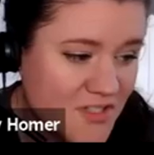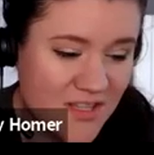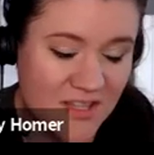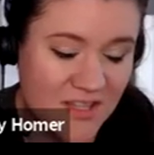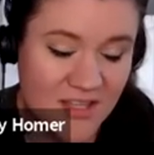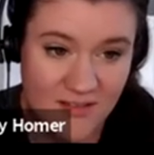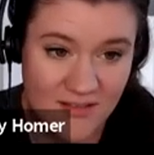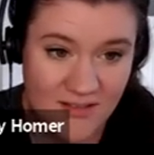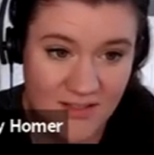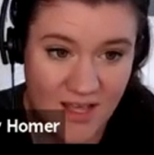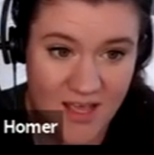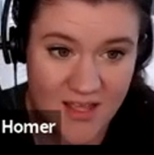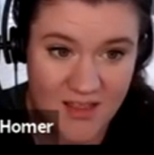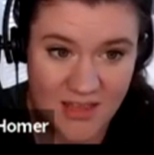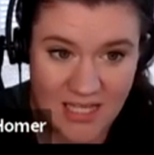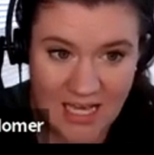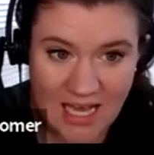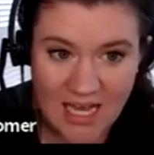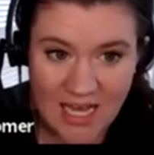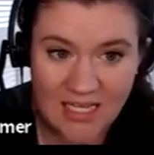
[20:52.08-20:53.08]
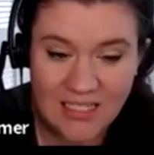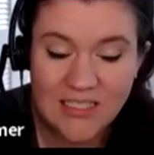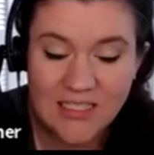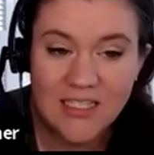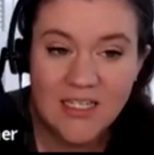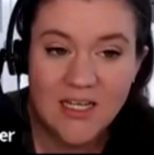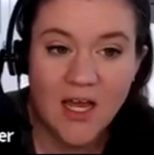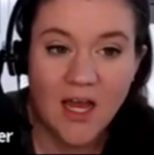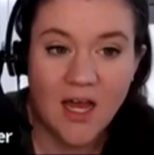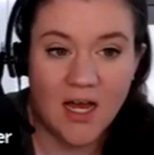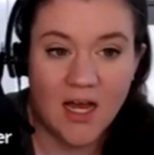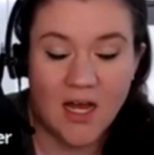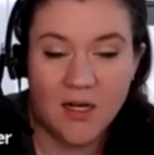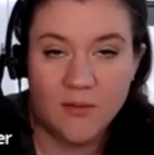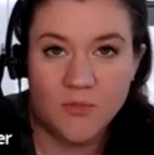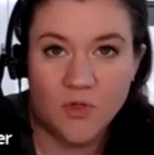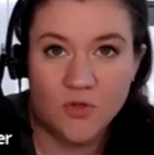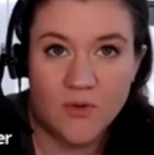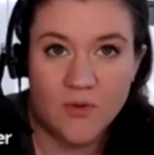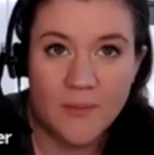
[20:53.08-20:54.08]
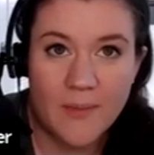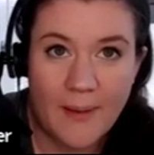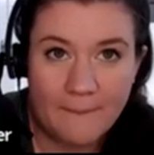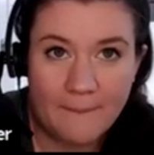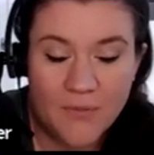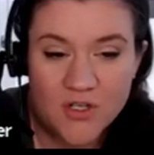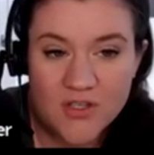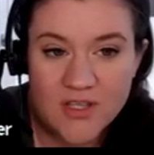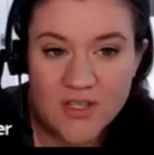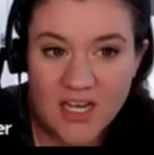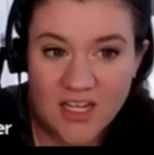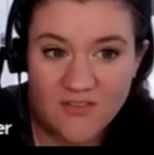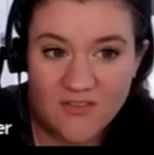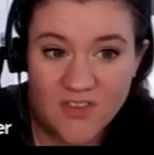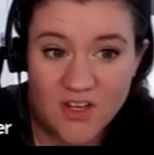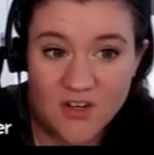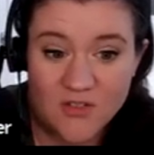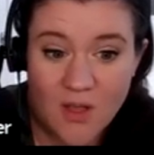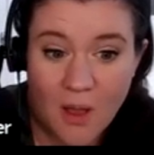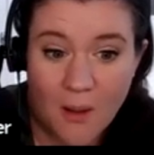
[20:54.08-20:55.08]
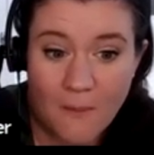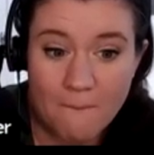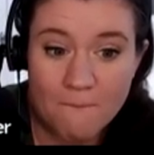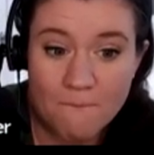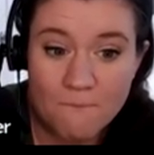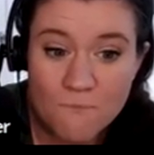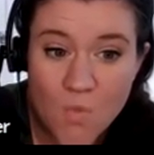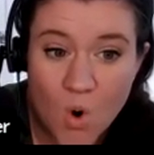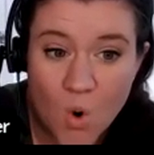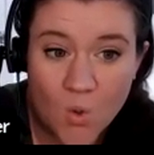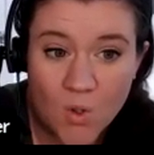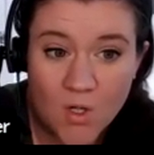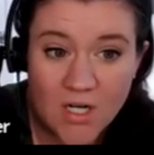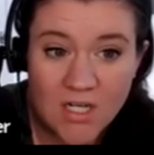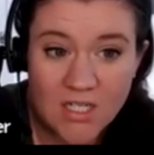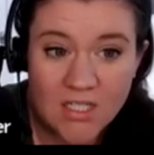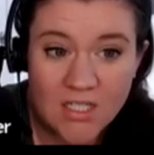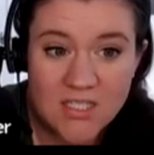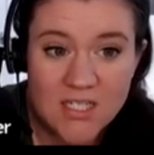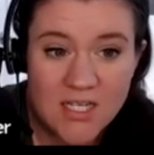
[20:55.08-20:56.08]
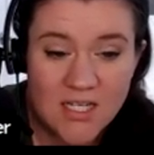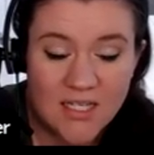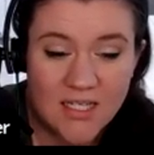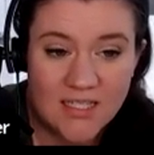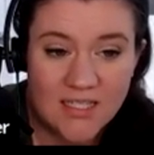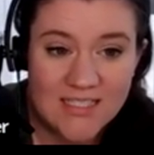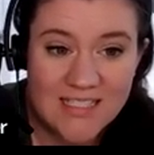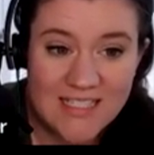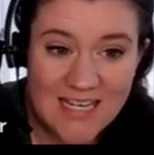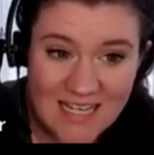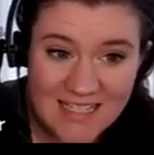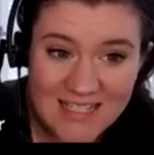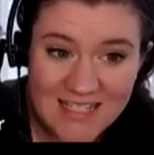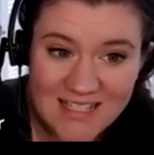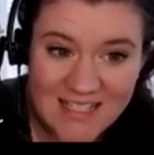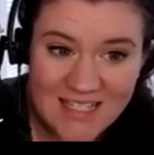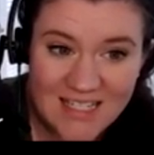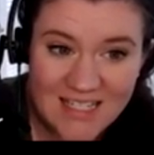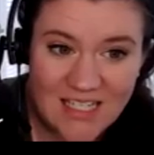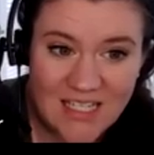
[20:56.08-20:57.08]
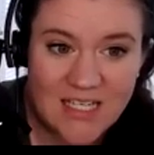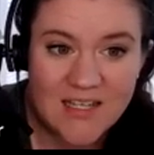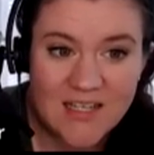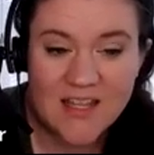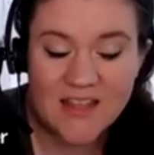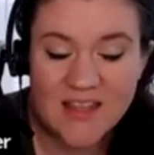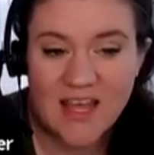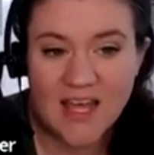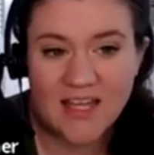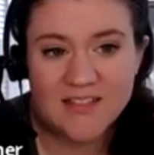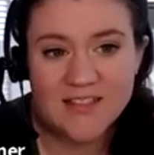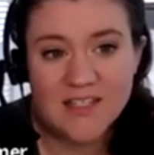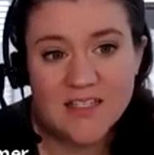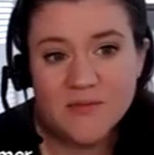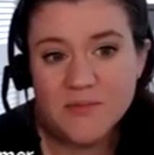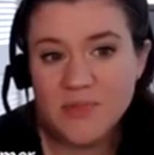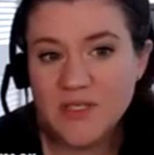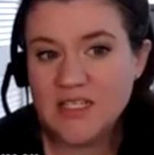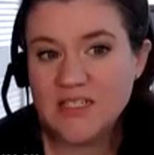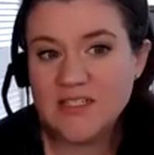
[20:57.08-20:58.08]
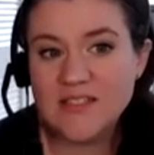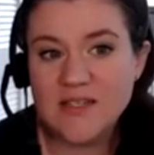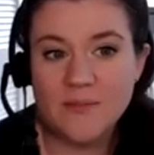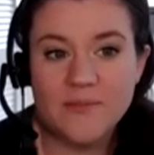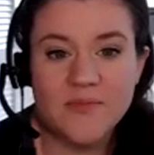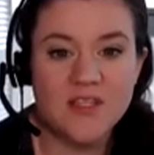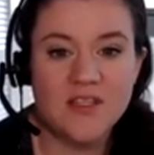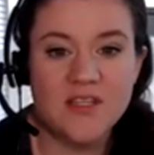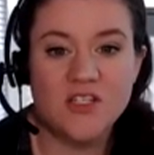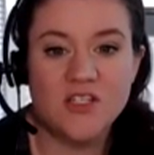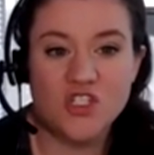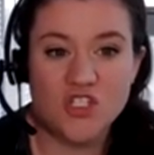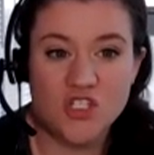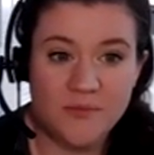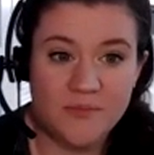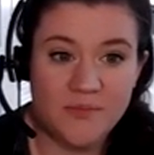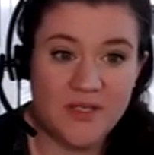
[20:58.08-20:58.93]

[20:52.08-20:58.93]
and things like that. Remember that if there's more density, then that's going to be something that should